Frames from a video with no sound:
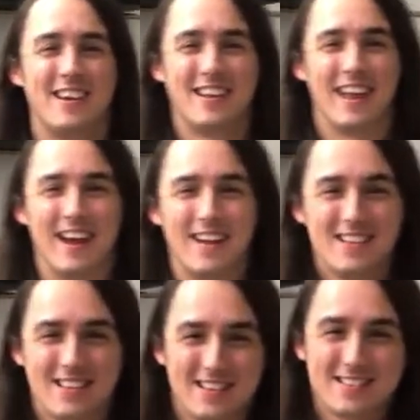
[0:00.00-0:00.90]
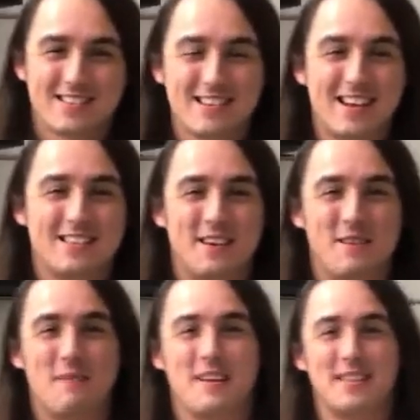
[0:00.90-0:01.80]
Yeah,
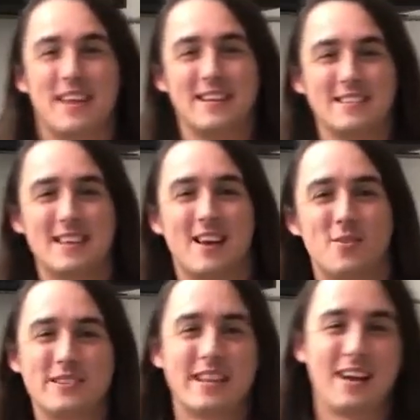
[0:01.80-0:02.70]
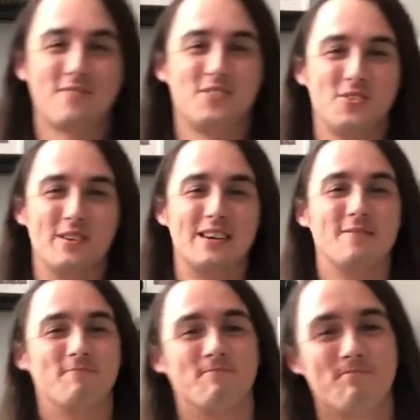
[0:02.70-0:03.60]
my thing is I always have
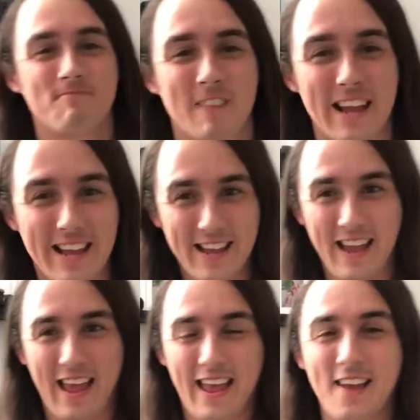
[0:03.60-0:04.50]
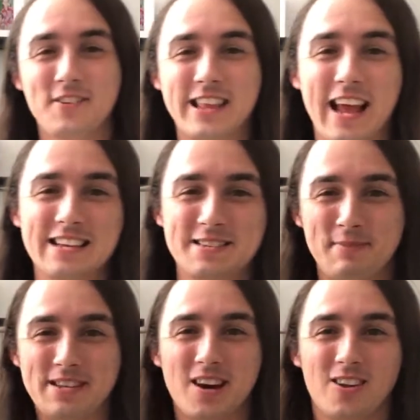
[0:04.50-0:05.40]
to, like, everything has to be
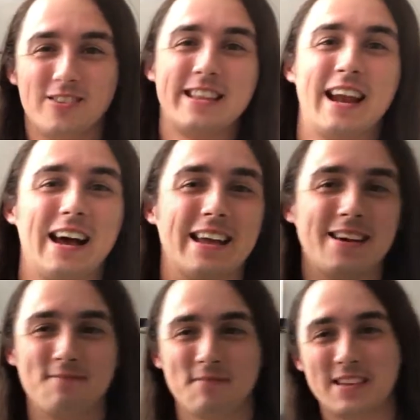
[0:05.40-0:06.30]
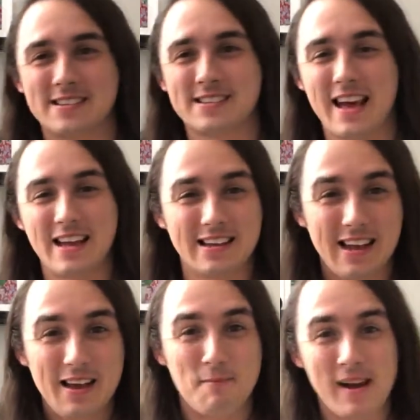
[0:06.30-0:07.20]
taller than I am, because that
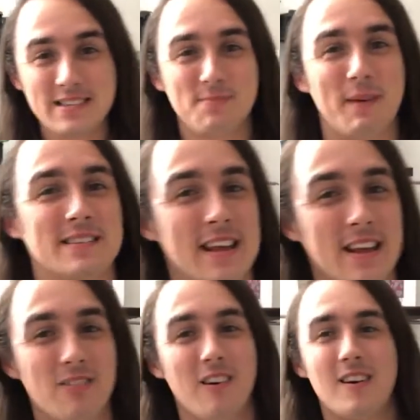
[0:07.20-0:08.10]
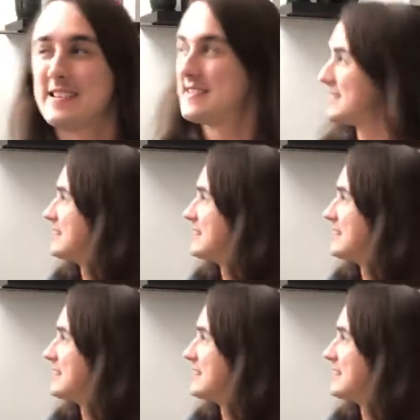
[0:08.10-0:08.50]
MySpace angle, honestly,